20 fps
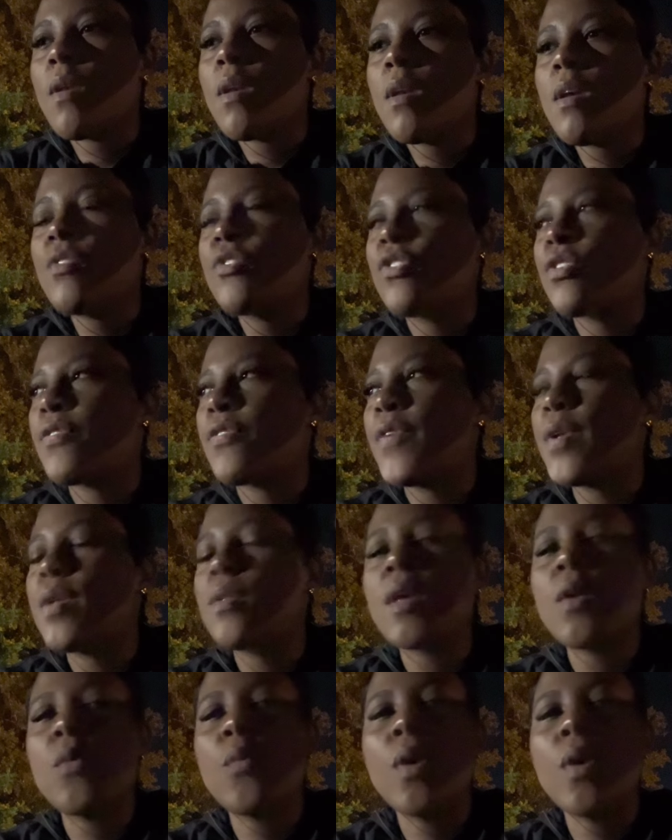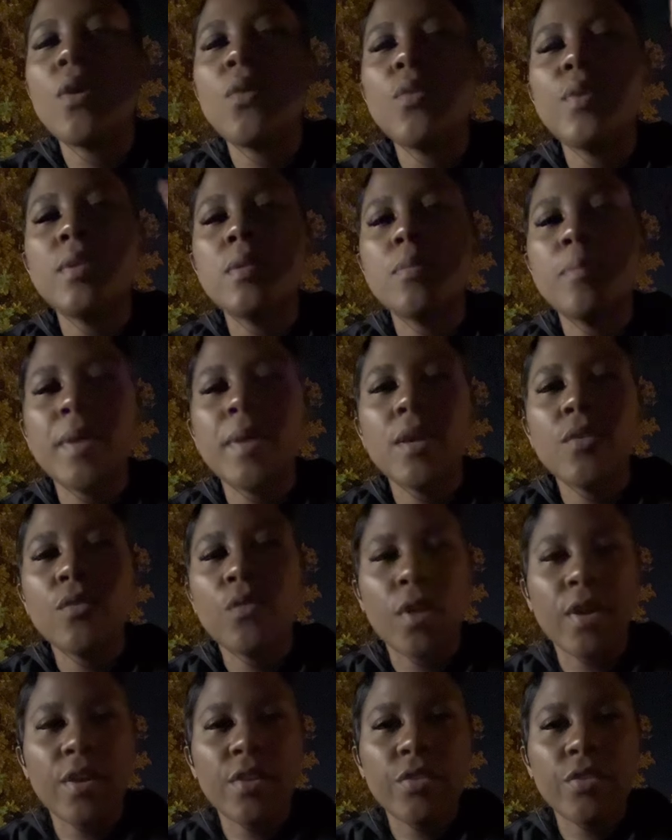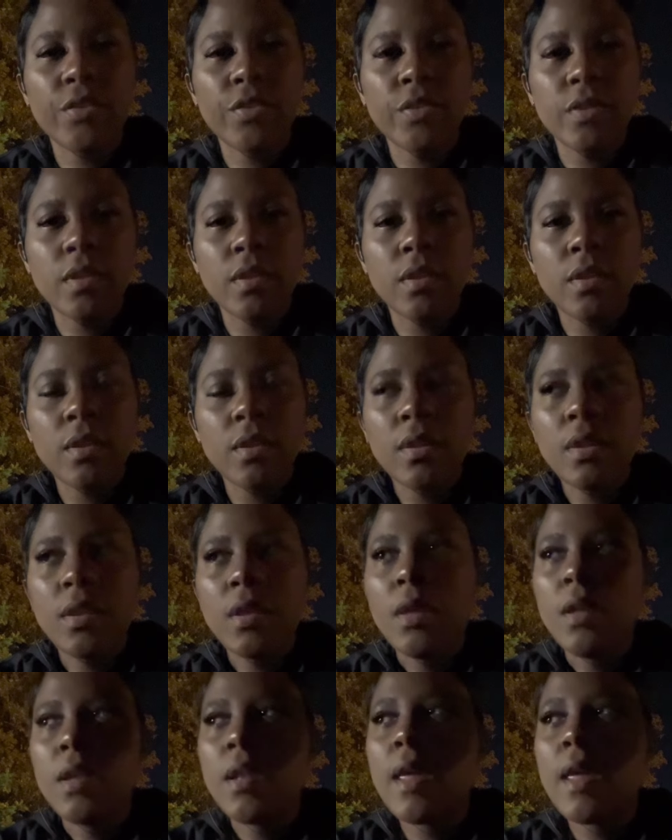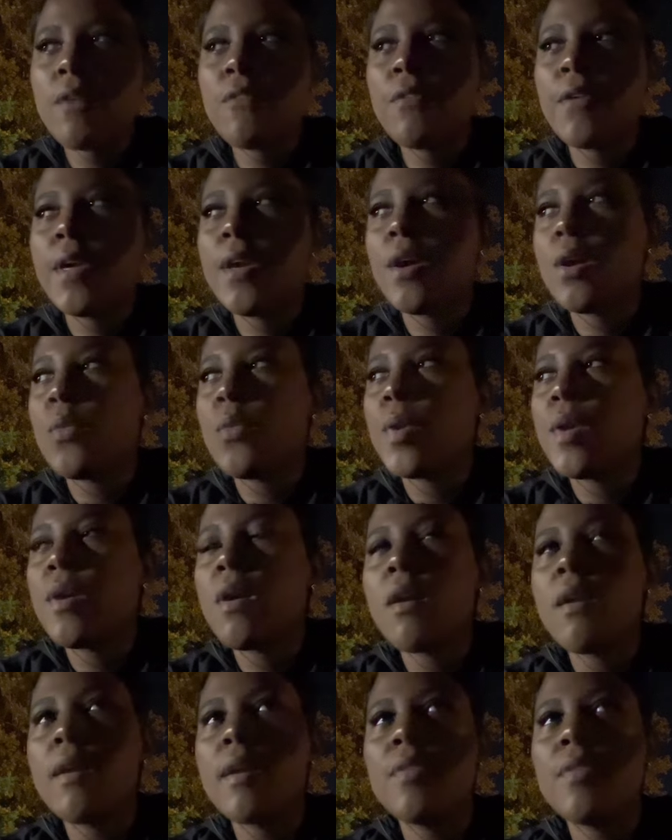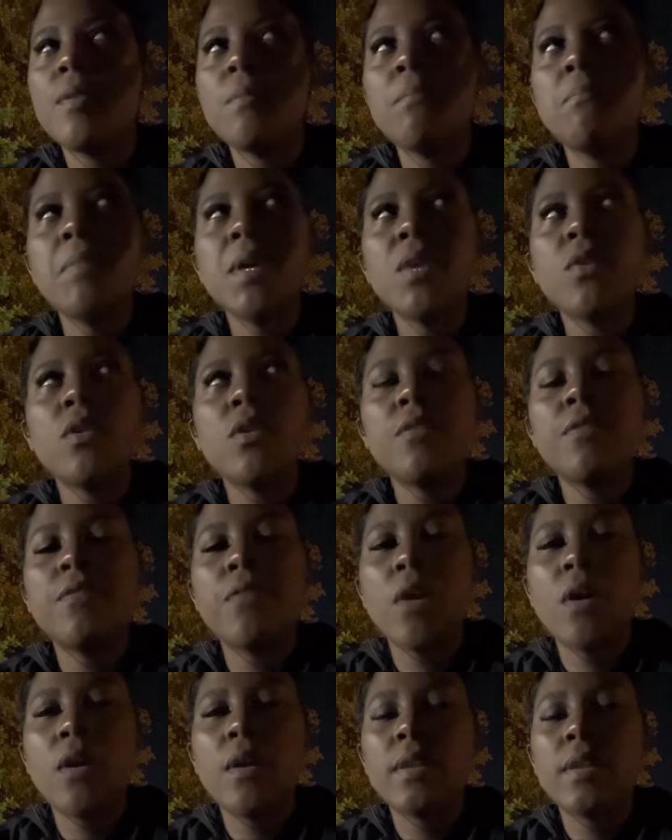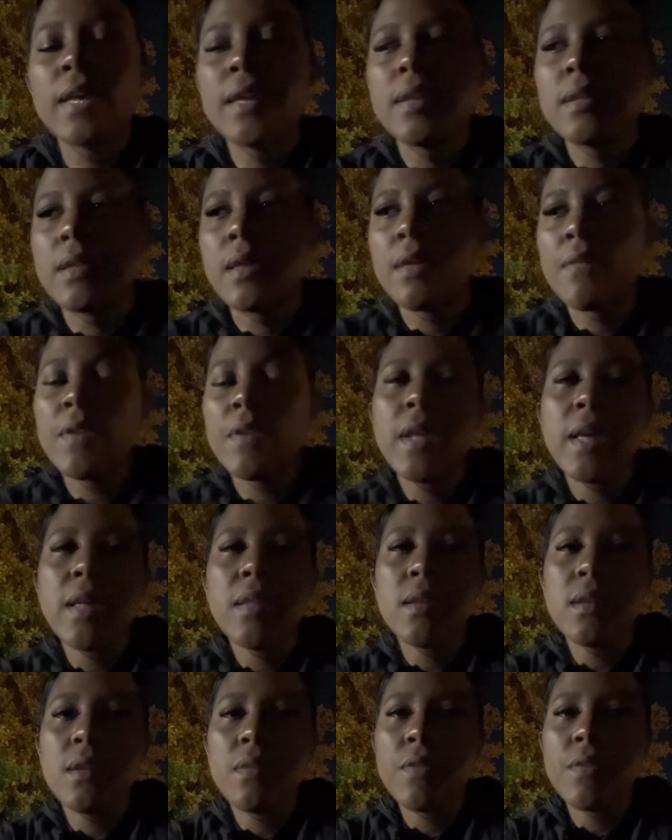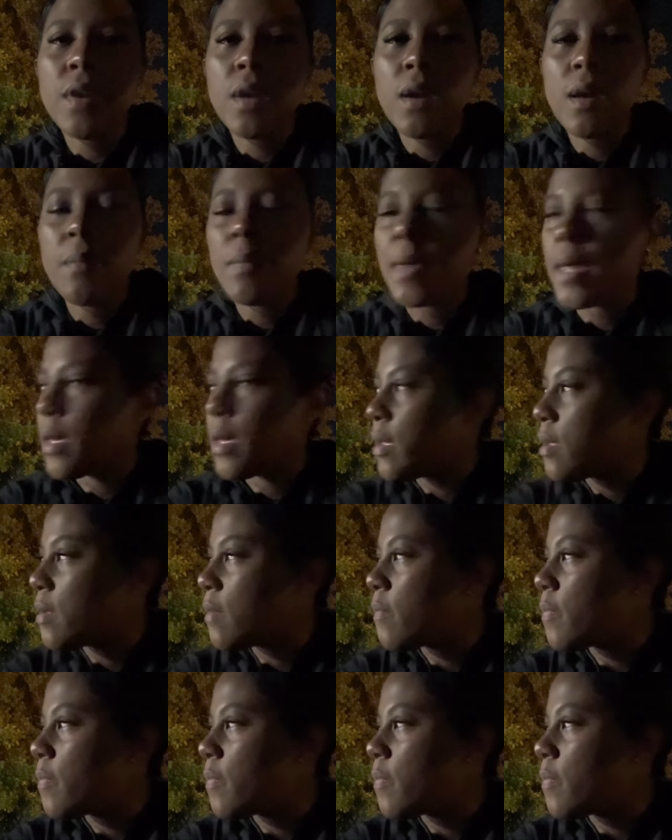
It just feels like we're always being rushed like here we are in the middle of fall. Thanksgiving hasn't even come yet.